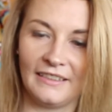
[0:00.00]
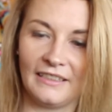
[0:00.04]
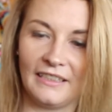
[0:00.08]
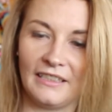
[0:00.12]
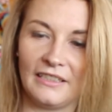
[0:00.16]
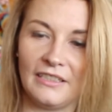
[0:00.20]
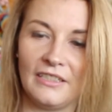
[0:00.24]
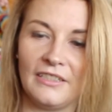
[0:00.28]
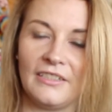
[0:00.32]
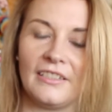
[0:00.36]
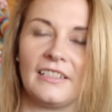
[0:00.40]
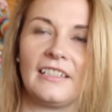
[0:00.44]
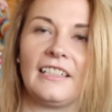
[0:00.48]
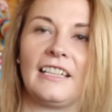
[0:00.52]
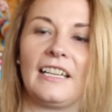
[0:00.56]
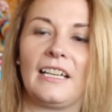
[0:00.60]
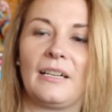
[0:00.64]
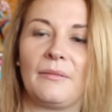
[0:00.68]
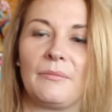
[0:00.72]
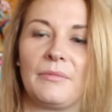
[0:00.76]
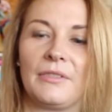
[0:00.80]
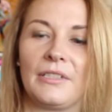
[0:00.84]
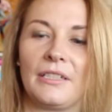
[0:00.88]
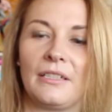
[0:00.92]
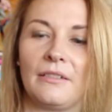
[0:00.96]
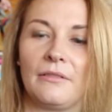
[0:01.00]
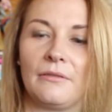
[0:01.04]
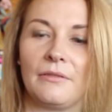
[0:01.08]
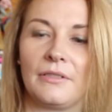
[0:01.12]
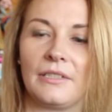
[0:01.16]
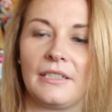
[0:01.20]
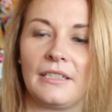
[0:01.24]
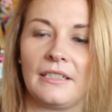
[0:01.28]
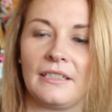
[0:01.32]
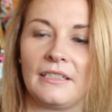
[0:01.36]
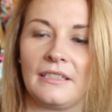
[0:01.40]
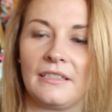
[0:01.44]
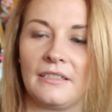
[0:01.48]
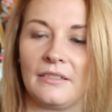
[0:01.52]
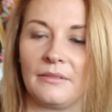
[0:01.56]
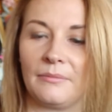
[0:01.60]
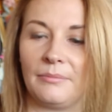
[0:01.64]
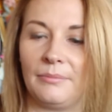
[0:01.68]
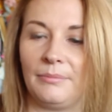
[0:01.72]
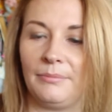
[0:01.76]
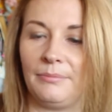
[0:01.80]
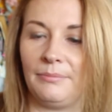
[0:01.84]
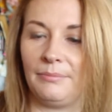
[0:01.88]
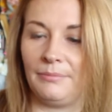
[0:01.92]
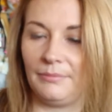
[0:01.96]
I use the clamp to hold it into
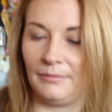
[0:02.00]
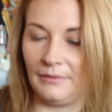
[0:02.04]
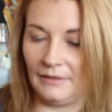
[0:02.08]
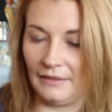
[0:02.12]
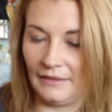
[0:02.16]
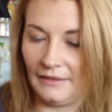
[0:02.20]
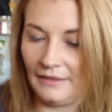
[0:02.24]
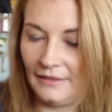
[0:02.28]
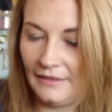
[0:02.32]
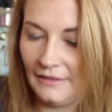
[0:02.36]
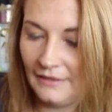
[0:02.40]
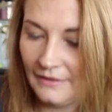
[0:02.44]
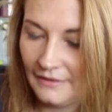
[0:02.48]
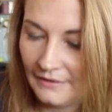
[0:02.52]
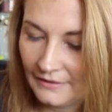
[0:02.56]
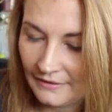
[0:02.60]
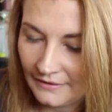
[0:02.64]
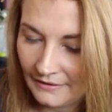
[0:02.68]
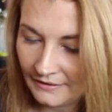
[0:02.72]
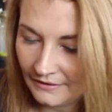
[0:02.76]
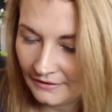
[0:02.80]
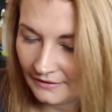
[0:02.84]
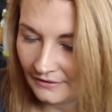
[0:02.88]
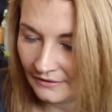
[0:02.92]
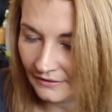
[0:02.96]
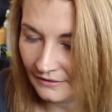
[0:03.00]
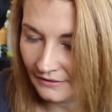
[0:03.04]
place.